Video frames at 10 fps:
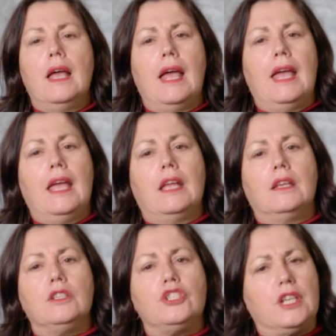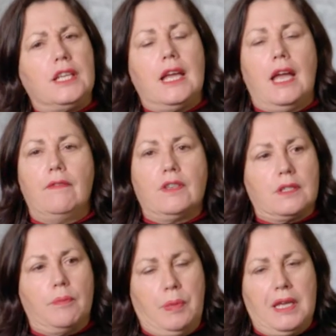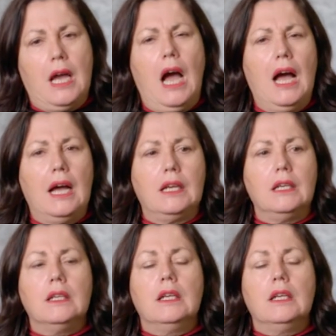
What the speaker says: and she gave us a big hug